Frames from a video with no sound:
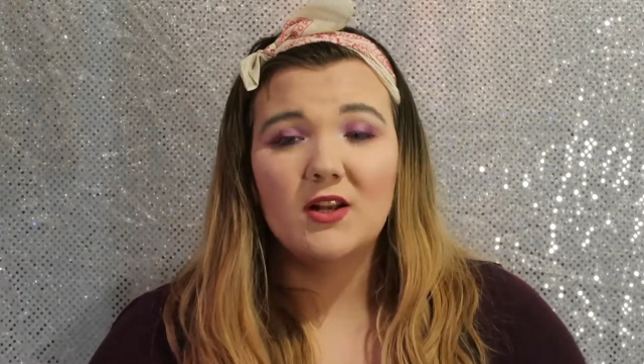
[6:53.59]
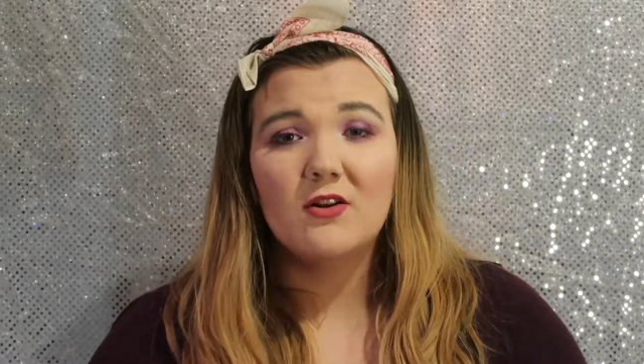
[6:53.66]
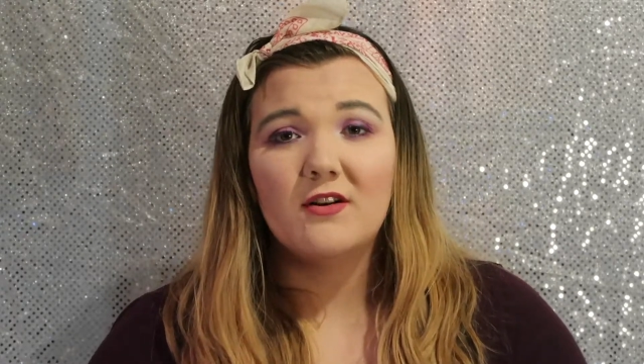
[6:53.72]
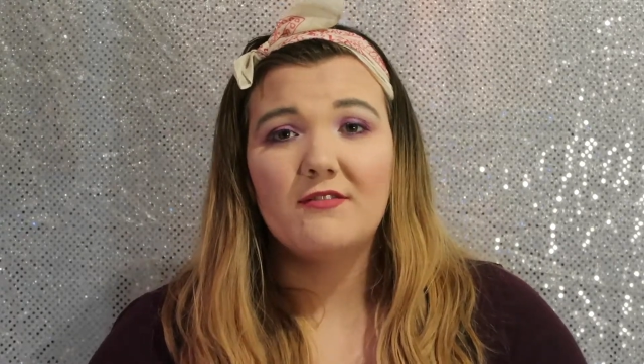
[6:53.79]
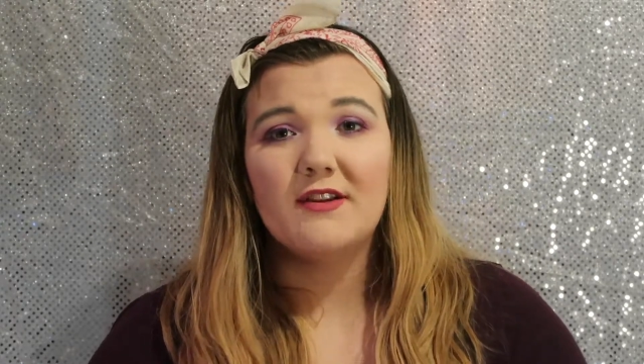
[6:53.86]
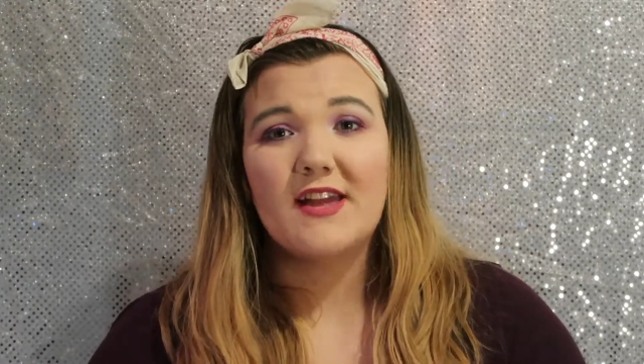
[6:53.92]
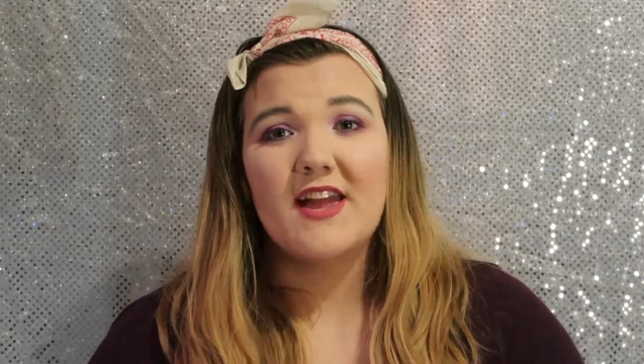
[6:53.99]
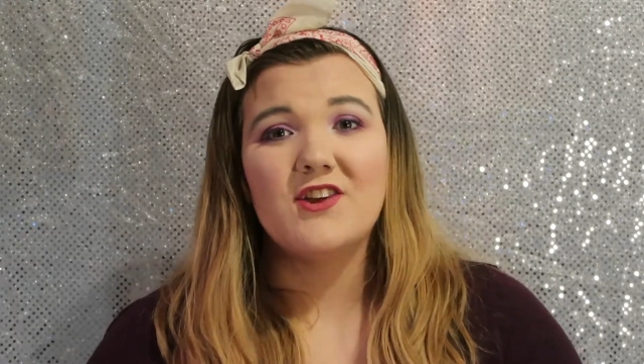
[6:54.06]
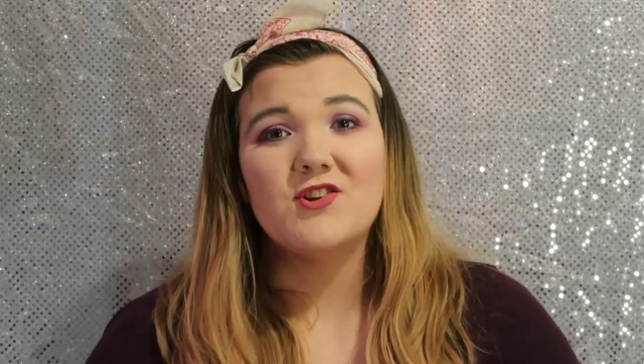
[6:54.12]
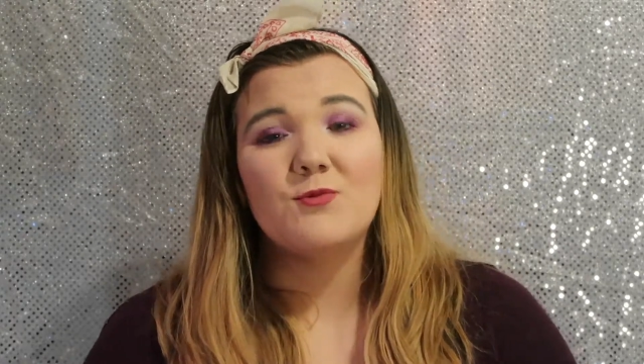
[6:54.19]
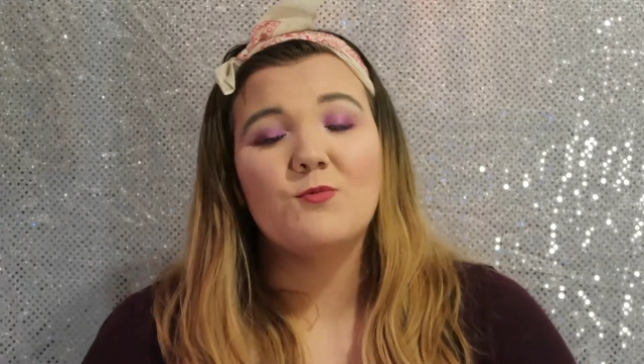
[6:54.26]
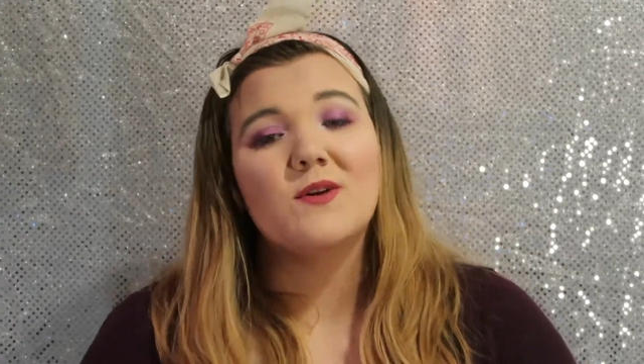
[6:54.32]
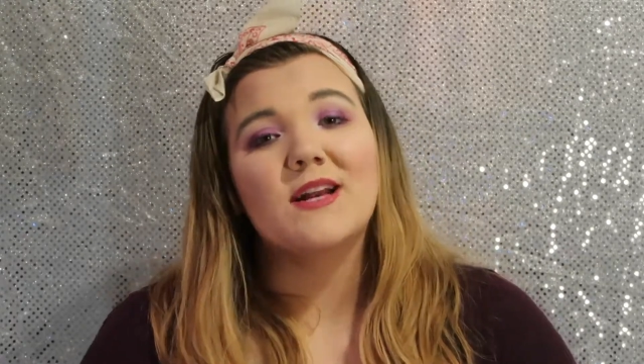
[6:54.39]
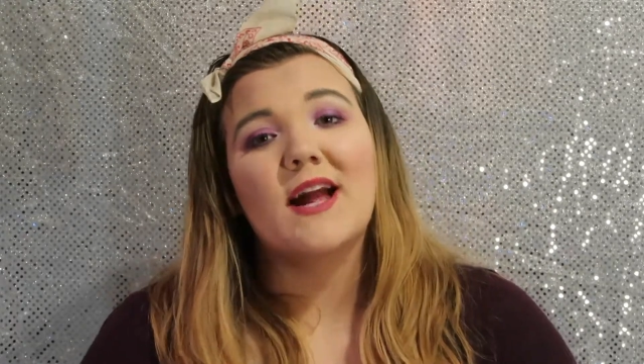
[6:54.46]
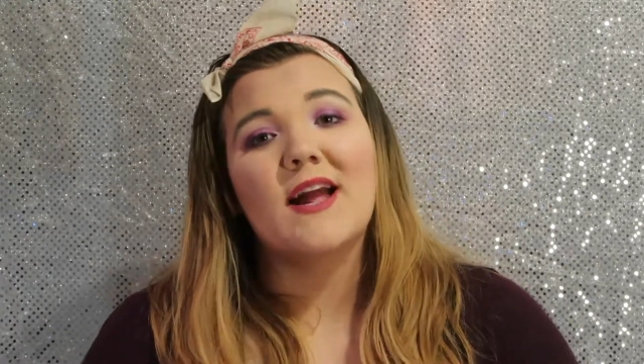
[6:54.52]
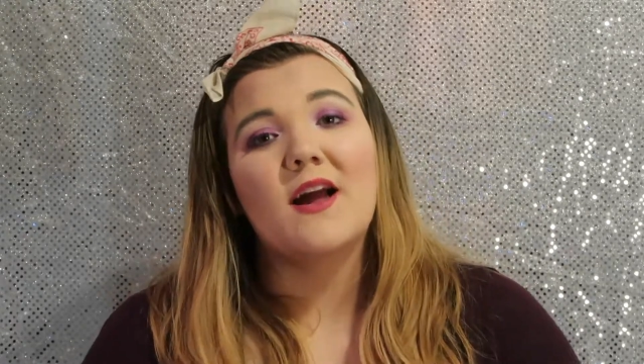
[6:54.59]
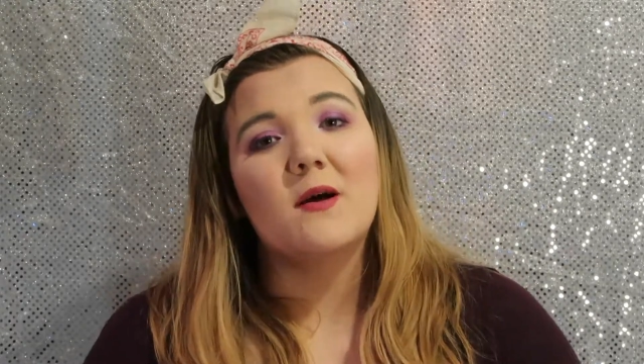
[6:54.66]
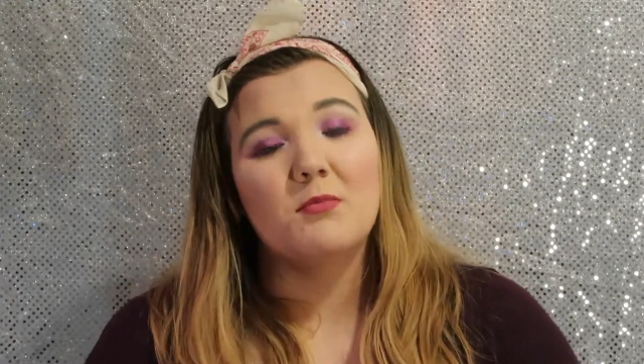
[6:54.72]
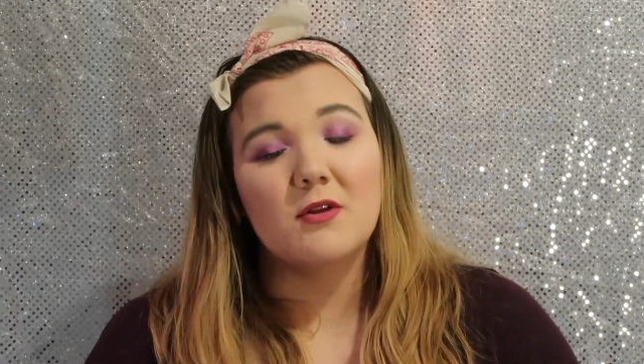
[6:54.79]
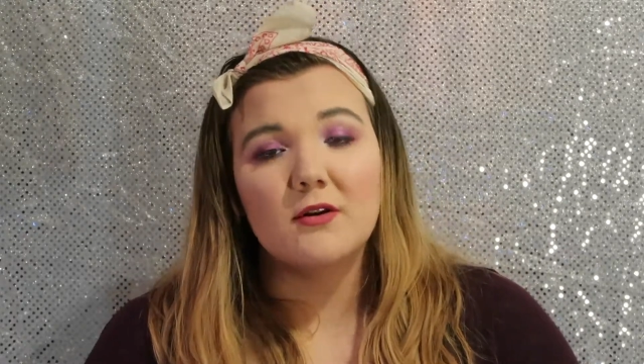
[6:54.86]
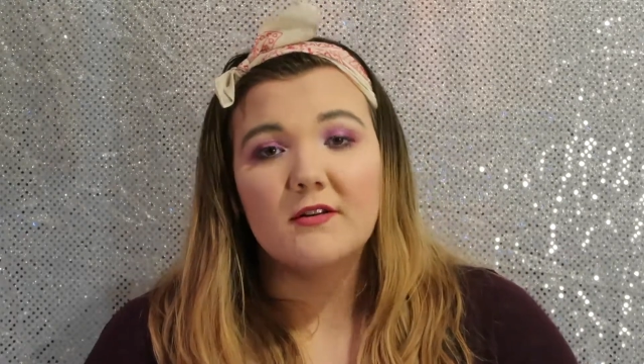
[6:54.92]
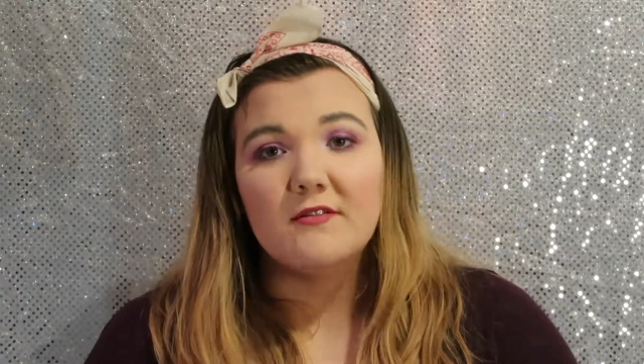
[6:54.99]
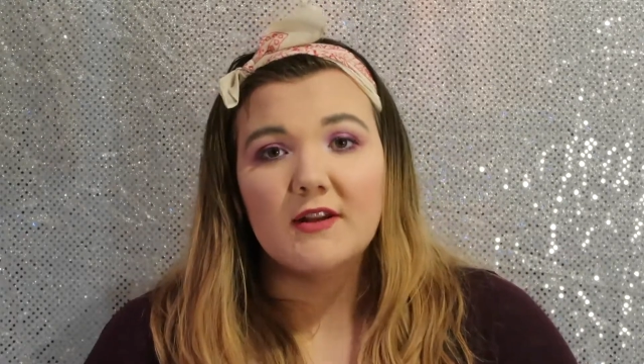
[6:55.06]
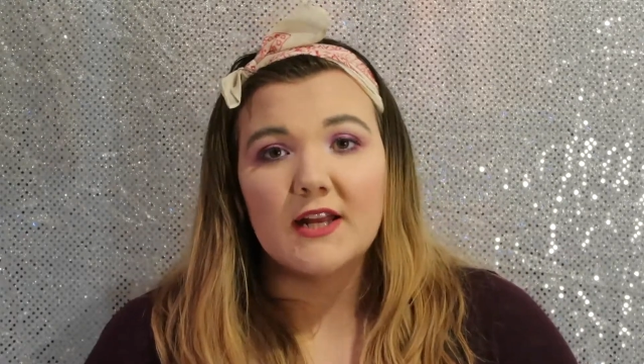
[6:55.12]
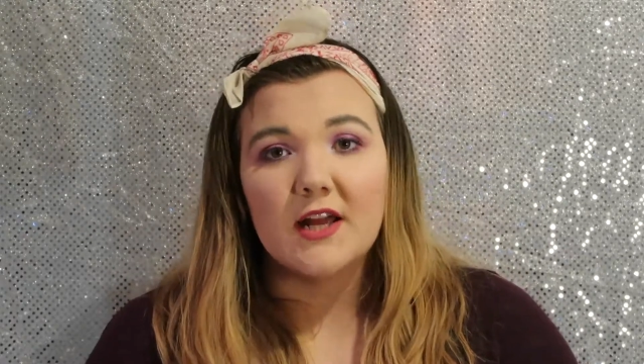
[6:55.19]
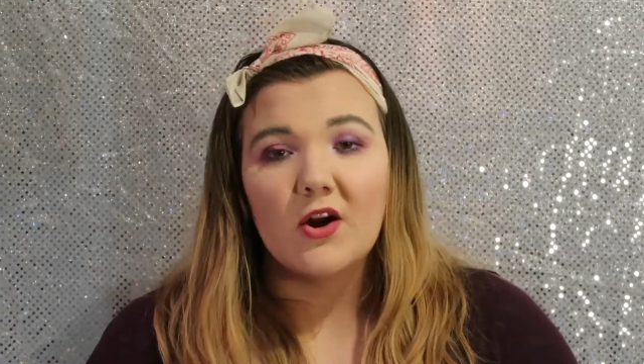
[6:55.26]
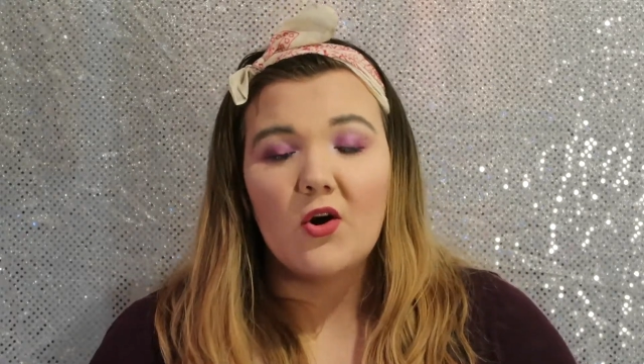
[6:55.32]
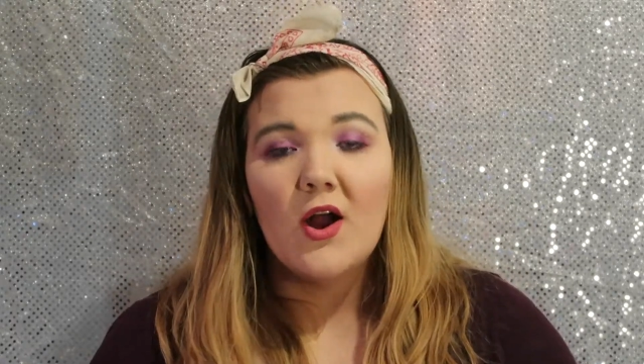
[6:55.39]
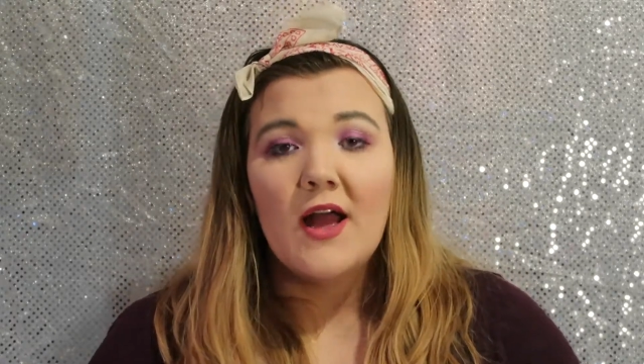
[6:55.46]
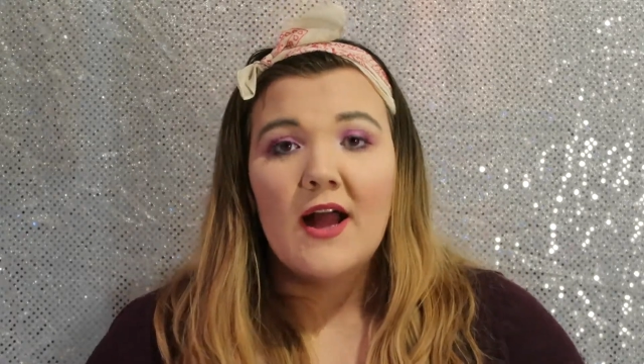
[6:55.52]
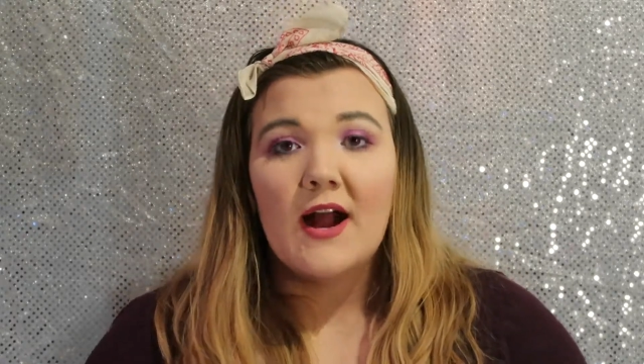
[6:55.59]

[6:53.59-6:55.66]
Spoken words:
notification when I upload a video.